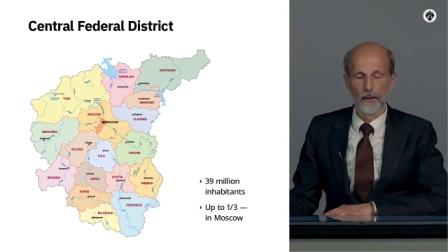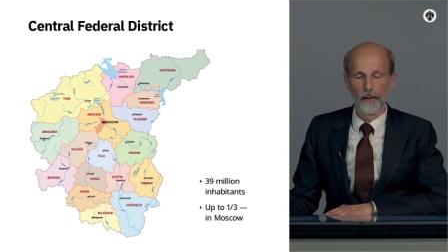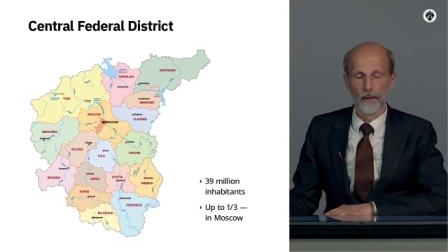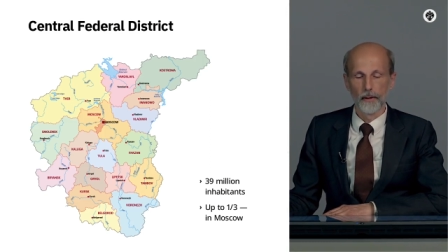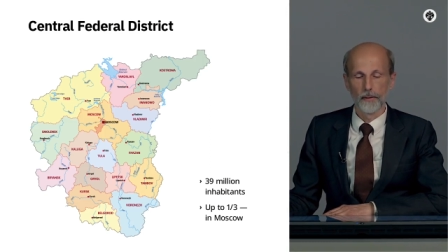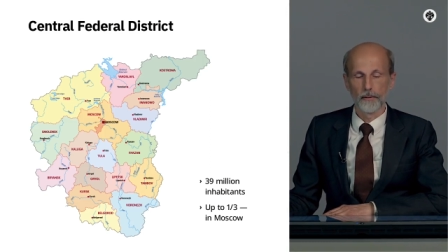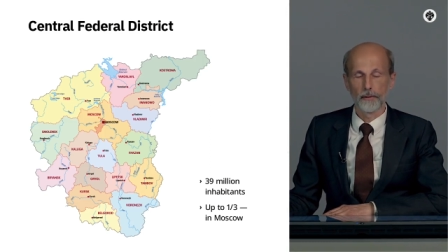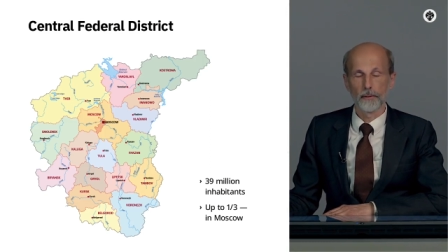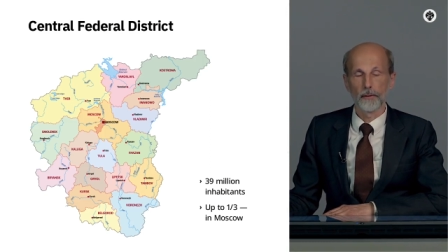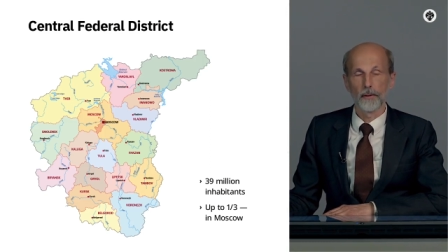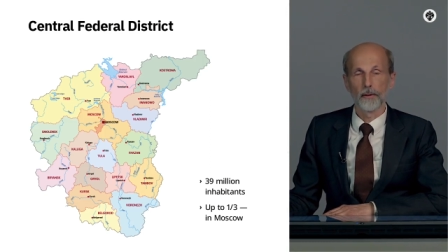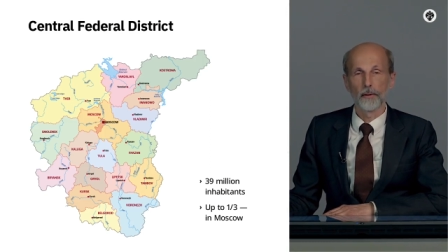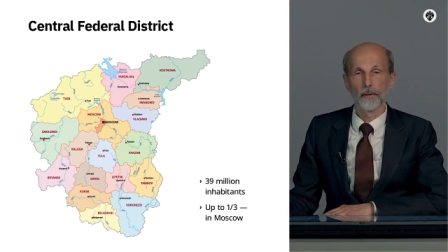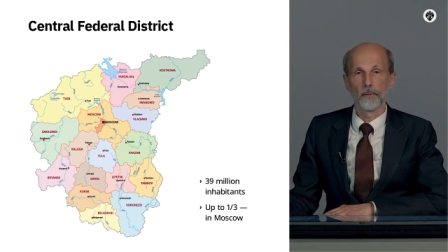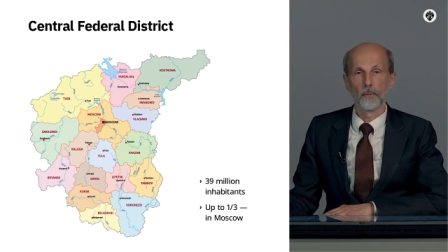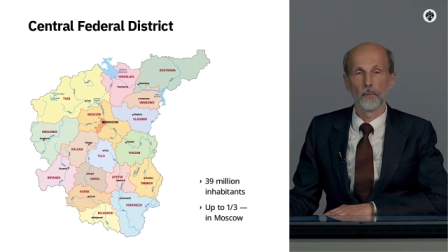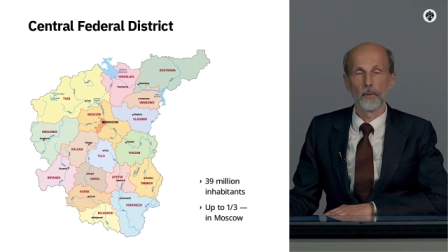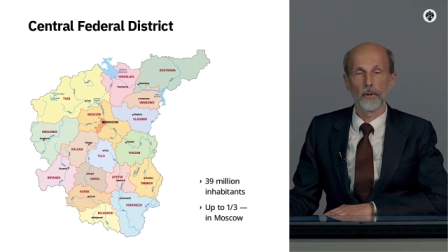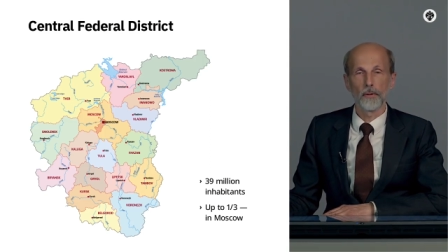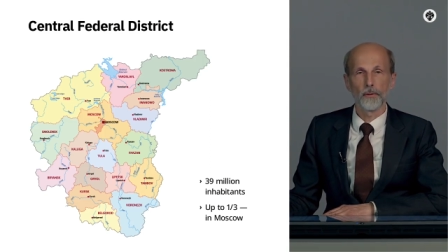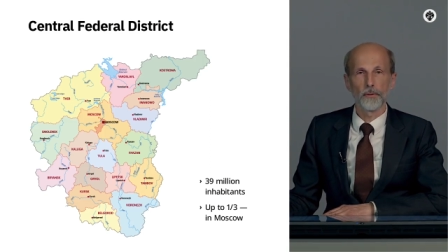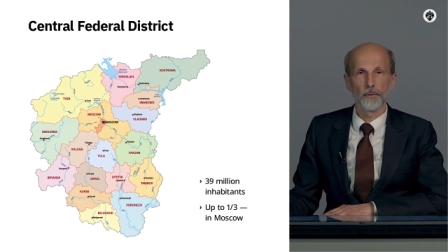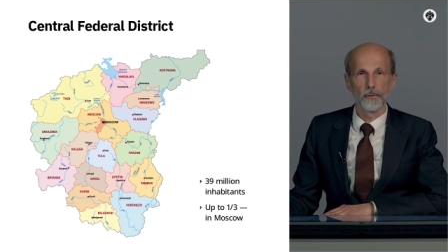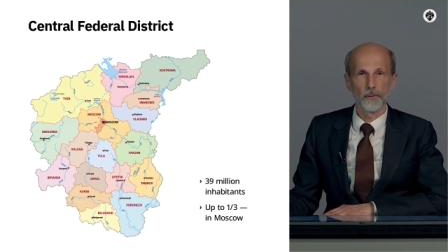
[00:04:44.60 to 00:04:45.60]
And
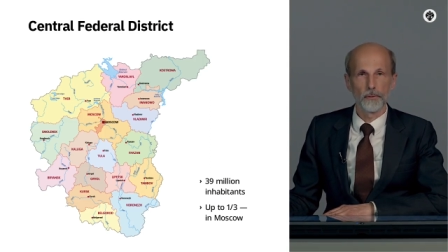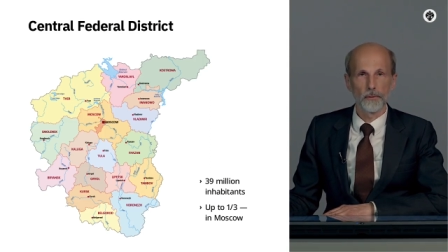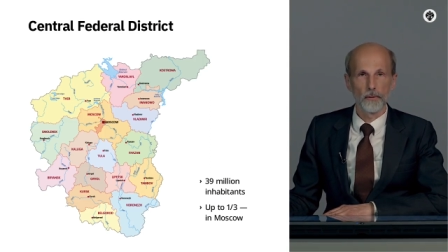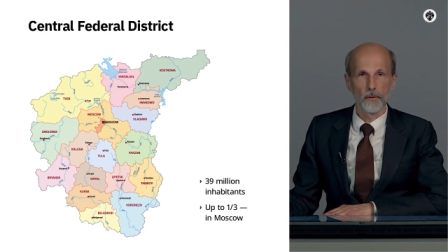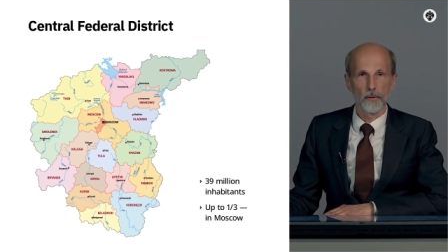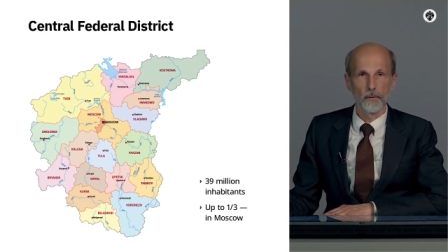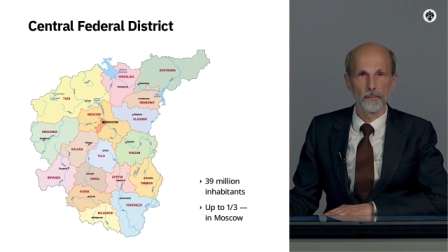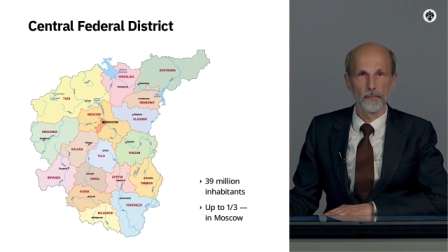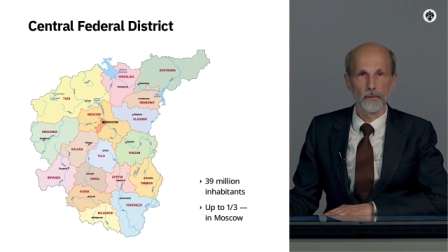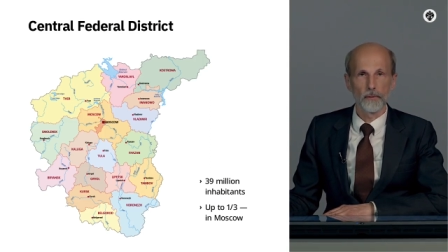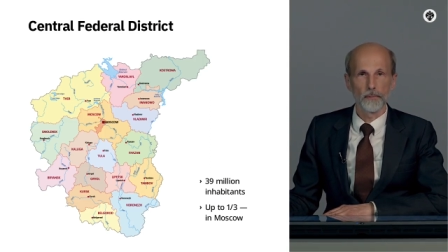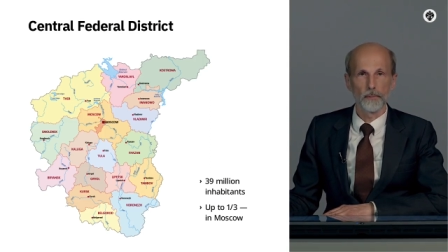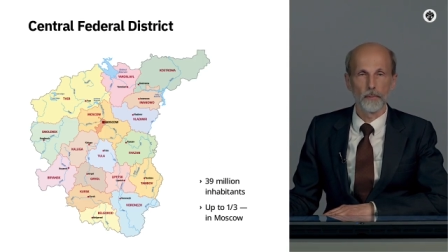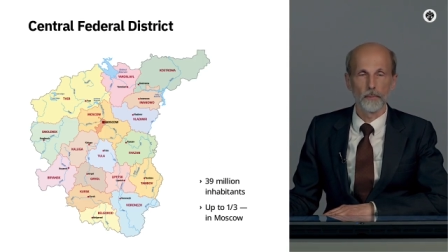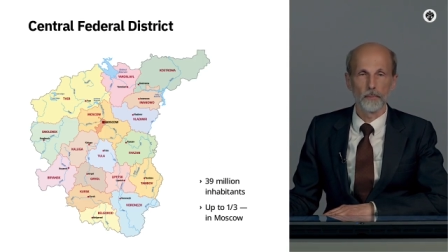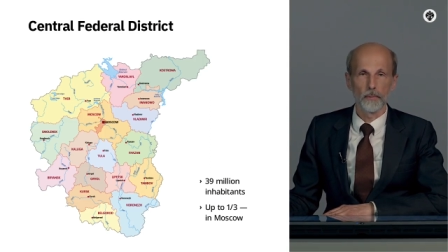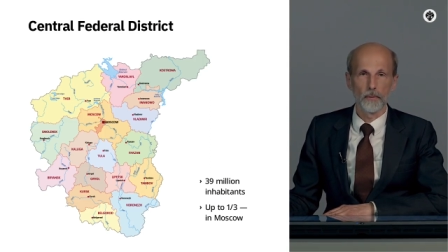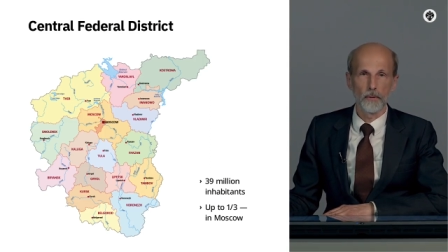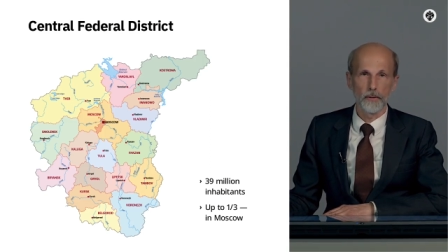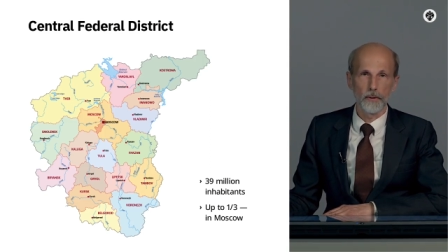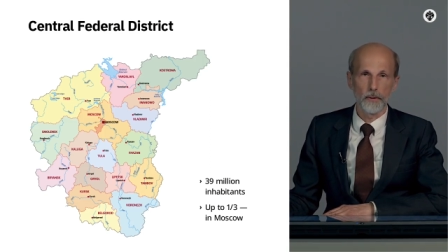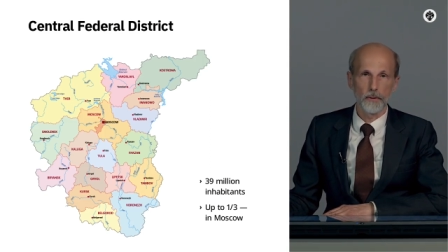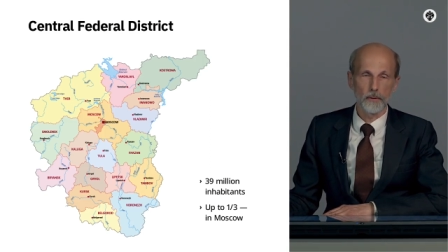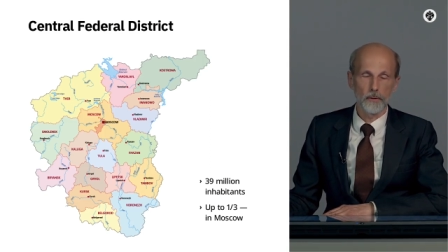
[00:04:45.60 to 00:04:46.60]
one-third of its
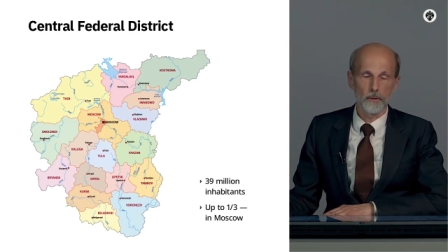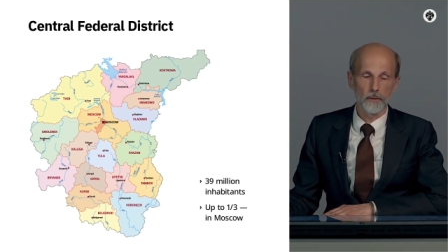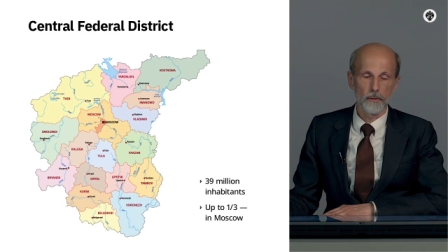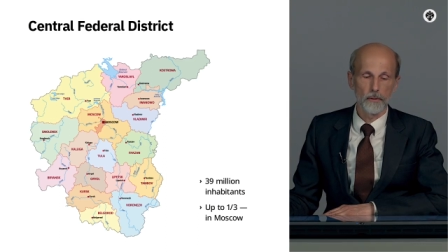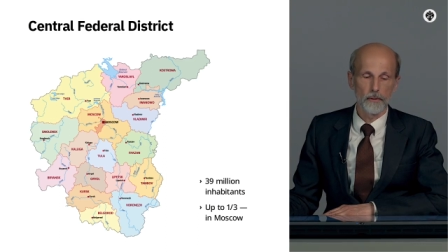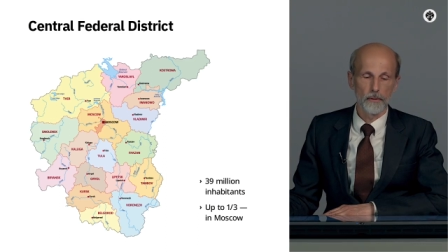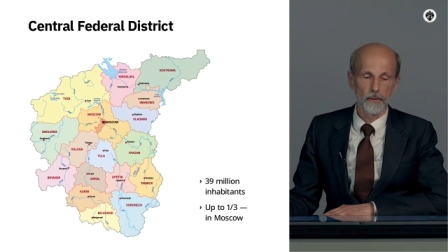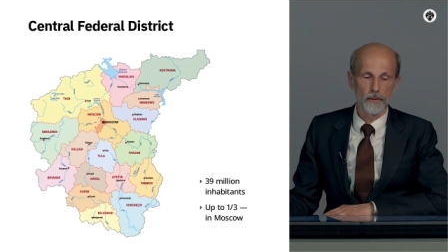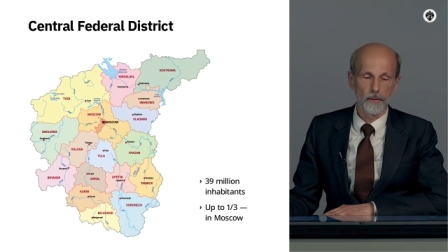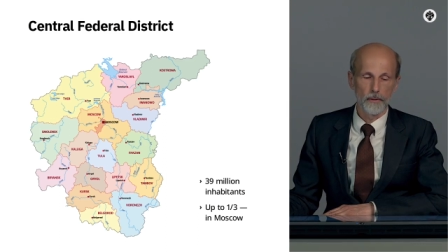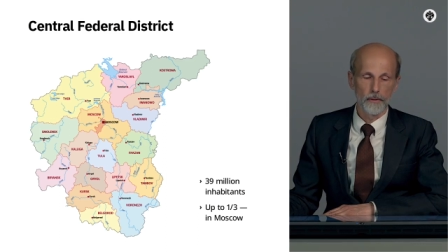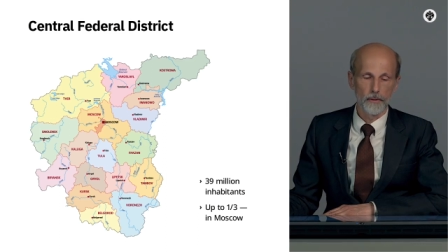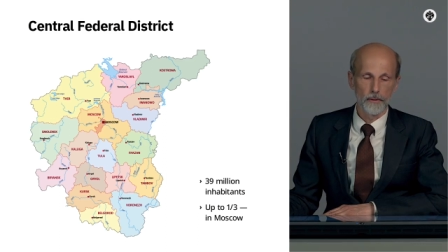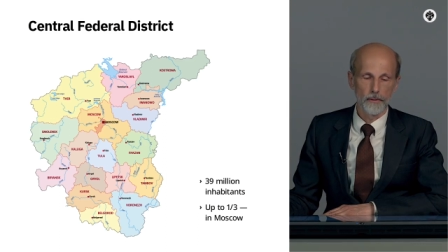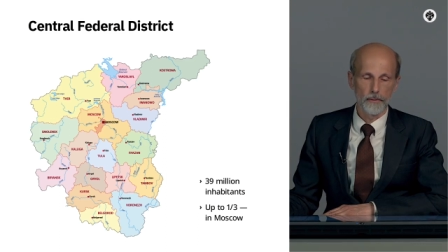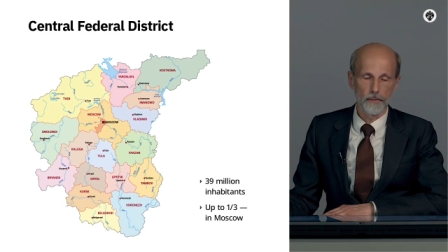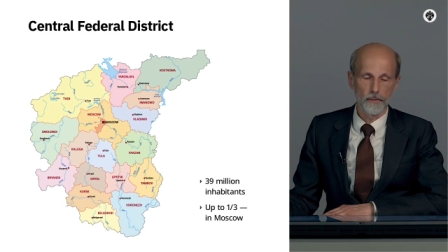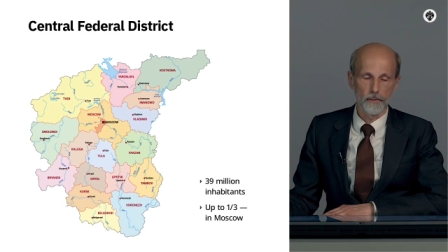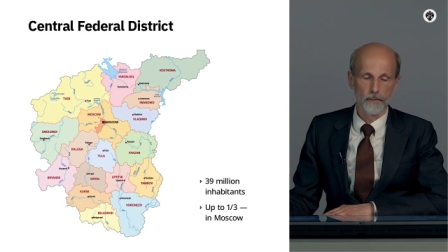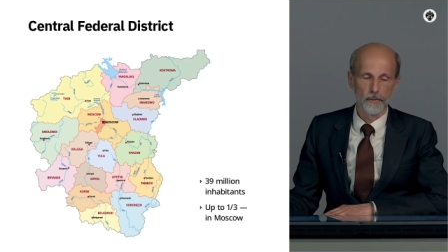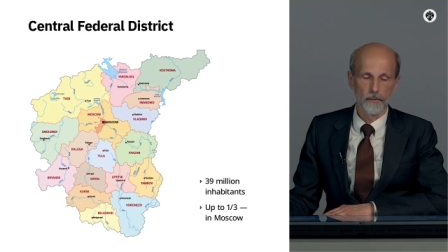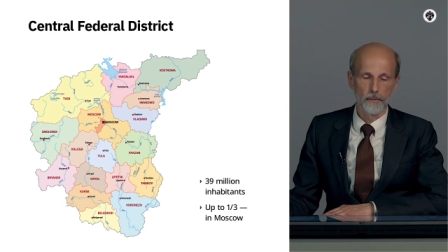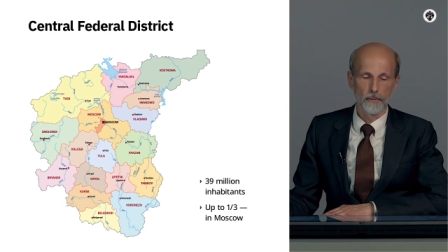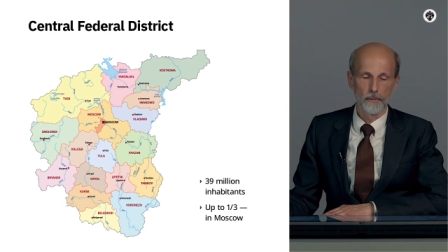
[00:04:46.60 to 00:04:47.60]
population is
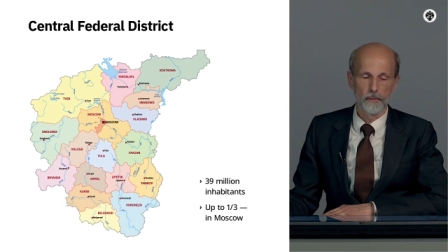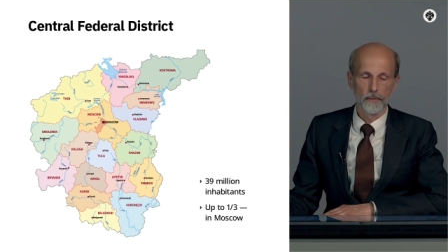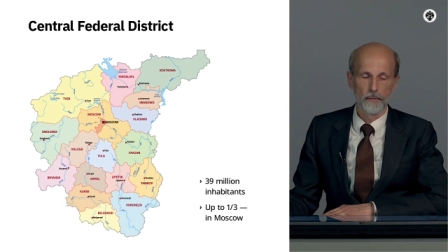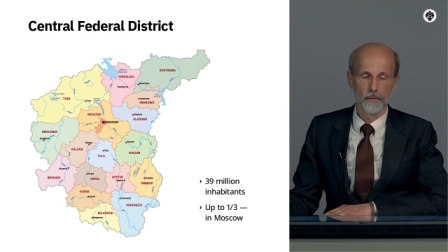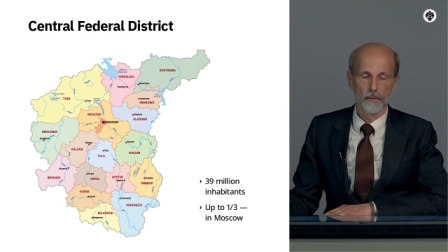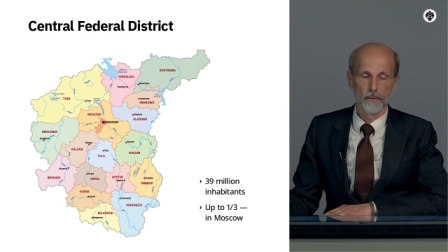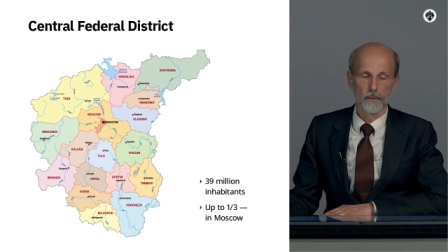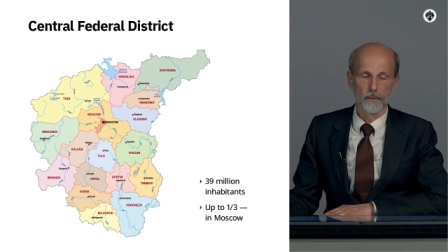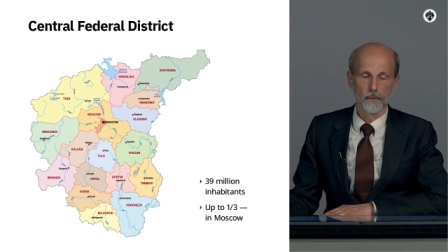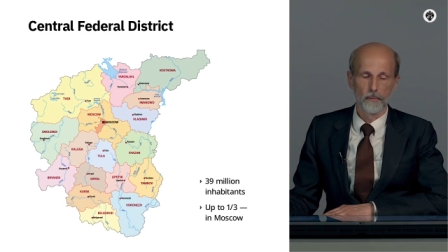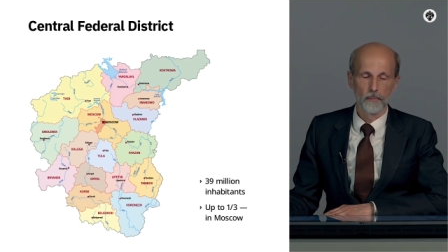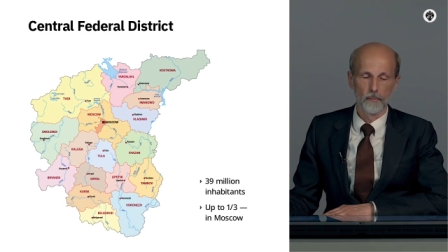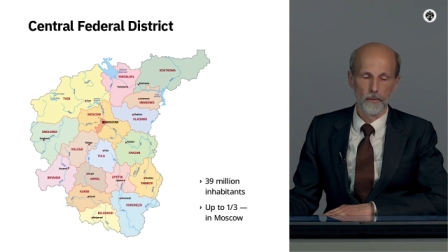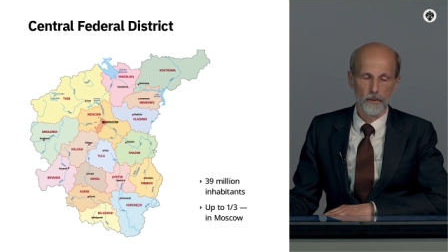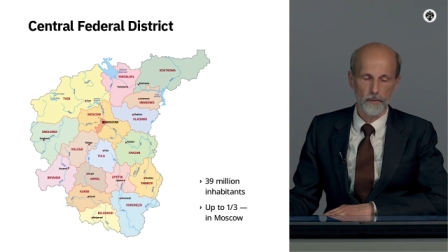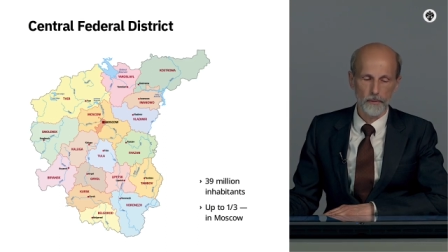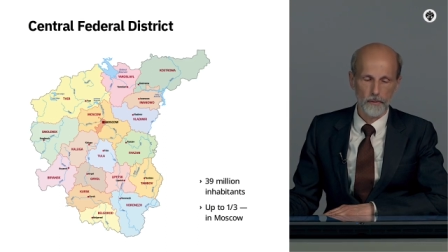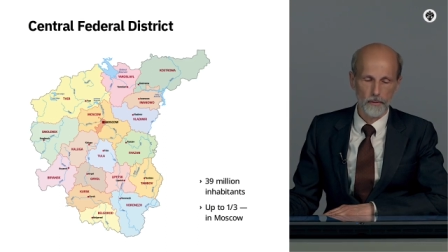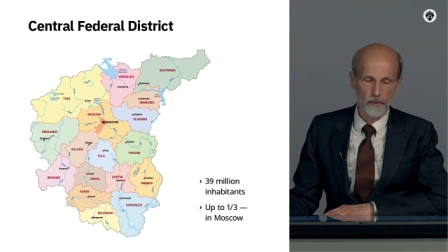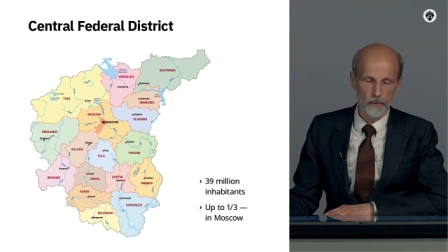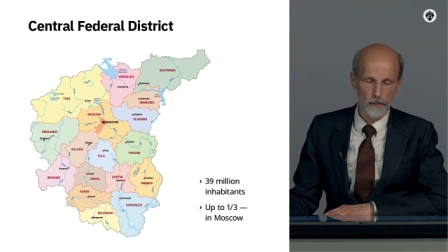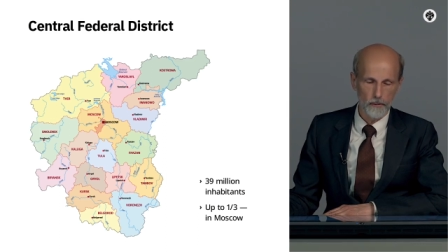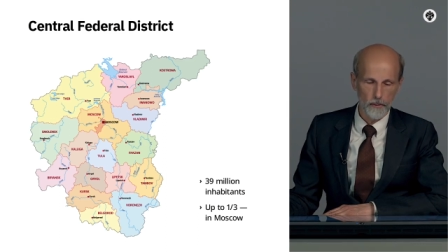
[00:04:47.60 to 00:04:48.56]
Moscow